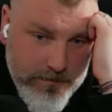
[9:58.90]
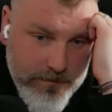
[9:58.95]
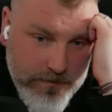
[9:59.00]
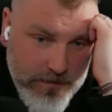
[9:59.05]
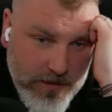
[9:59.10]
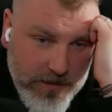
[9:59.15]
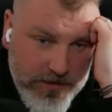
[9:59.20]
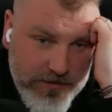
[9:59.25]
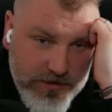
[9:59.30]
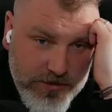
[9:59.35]

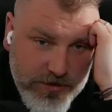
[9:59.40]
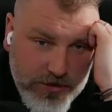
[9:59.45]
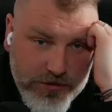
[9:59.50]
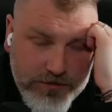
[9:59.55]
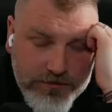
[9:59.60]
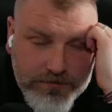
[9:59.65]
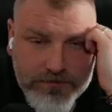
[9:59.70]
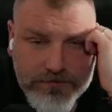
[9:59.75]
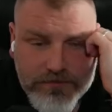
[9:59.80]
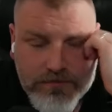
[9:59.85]
I don't know.
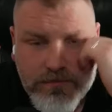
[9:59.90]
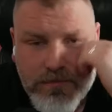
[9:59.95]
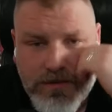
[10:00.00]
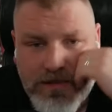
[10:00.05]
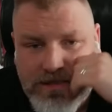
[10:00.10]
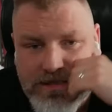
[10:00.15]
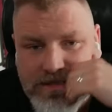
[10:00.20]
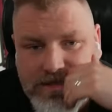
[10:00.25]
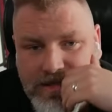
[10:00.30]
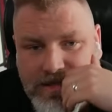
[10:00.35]

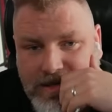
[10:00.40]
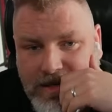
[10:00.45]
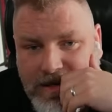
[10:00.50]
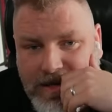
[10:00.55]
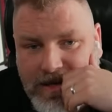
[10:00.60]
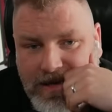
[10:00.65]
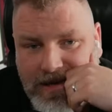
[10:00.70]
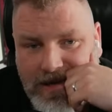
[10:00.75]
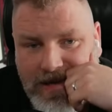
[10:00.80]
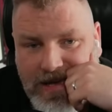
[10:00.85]
It's
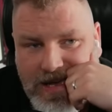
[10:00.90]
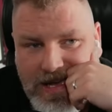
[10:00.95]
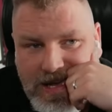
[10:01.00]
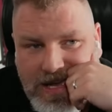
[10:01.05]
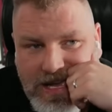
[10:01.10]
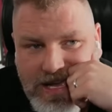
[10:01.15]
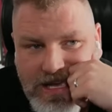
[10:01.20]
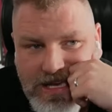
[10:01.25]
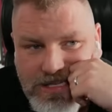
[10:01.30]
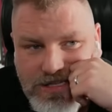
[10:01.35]

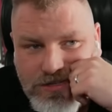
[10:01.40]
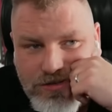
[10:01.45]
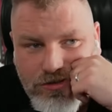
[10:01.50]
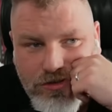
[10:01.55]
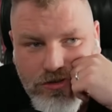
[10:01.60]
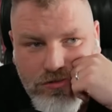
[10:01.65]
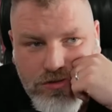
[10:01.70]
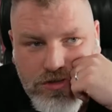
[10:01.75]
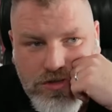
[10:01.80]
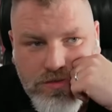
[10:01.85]
It's a
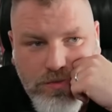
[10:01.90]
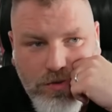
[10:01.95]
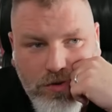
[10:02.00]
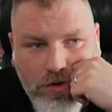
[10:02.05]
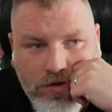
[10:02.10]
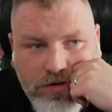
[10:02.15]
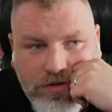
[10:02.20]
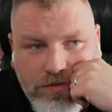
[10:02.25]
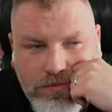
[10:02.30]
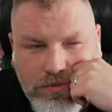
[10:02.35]
cruel
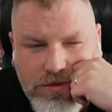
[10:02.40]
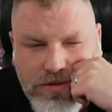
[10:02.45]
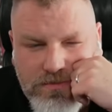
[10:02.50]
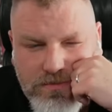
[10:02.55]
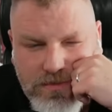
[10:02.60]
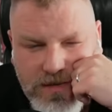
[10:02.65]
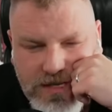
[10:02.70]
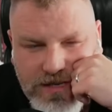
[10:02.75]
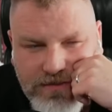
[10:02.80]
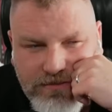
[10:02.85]
sport, but it's
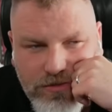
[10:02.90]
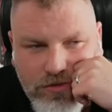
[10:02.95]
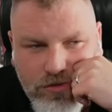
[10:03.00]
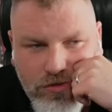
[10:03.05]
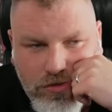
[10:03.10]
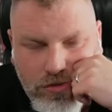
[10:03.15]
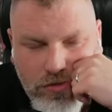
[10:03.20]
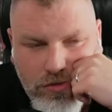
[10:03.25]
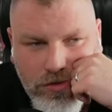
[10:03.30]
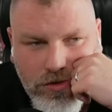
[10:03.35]
made even
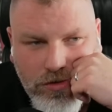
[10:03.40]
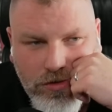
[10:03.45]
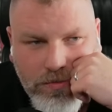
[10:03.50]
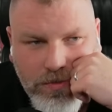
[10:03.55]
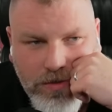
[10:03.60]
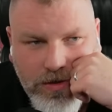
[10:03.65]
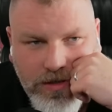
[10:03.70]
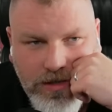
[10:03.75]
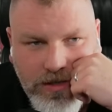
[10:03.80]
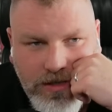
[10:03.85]
crueler
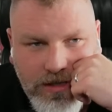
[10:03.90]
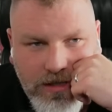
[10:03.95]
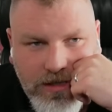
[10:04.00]
by